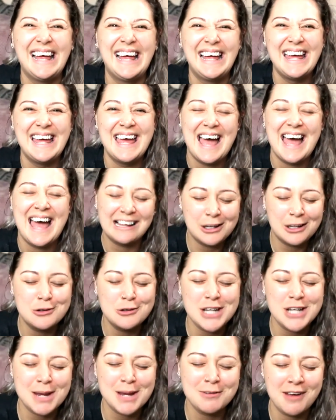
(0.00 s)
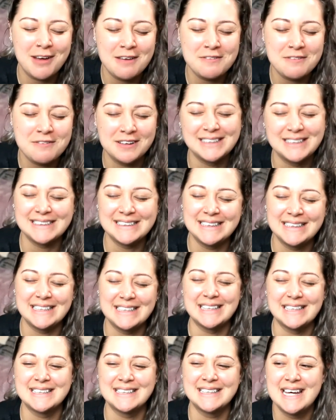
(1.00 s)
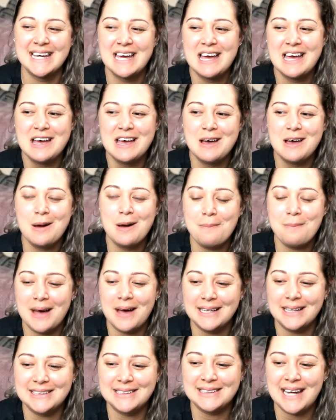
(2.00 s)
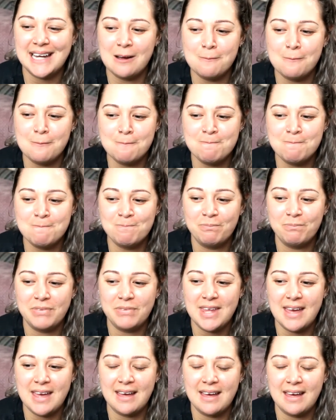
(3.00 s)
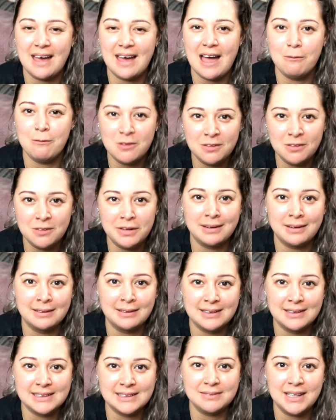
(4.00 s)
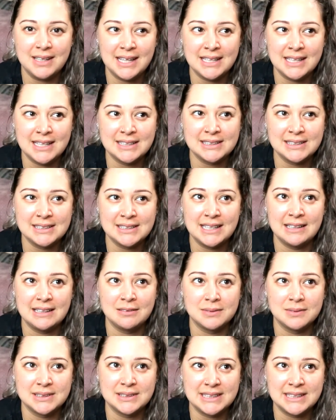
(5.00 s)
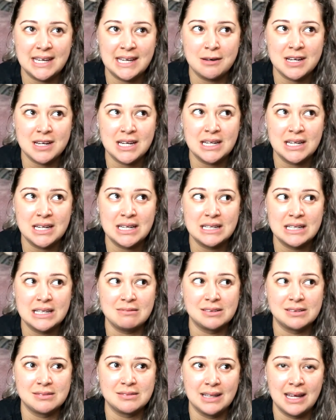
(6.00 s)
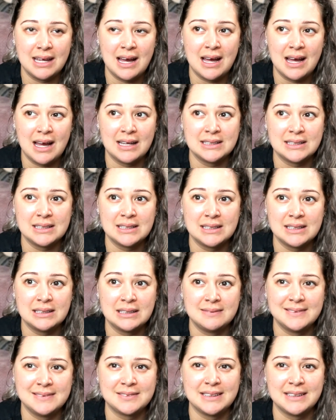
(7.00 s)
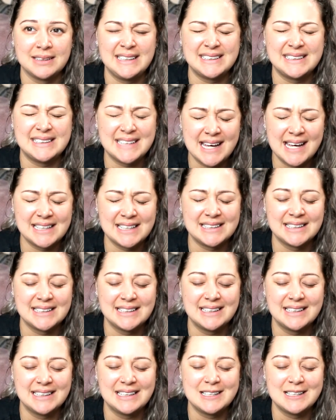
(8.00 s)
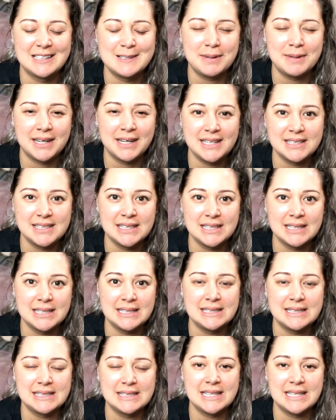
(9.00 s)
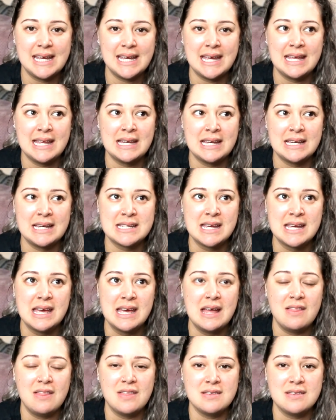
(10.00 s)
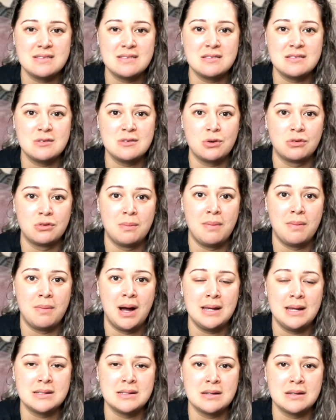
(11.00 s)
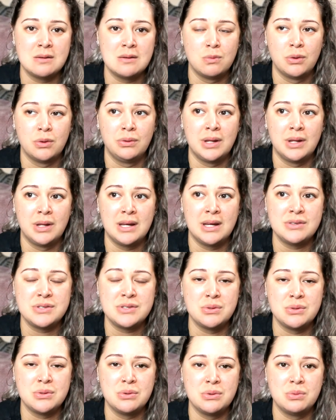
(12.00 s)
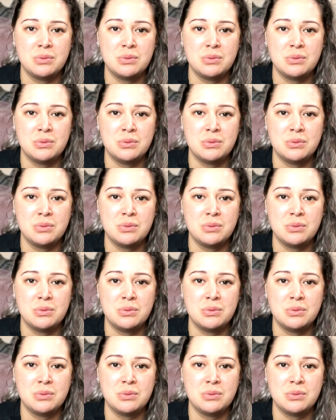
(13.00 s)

Hello, Jamie Ray, if you're listening to this. But yeah, I walnutted this weekend and it was scary. It was really hard. It was really sad, but I did it. And this is your reminder, Walnut, to,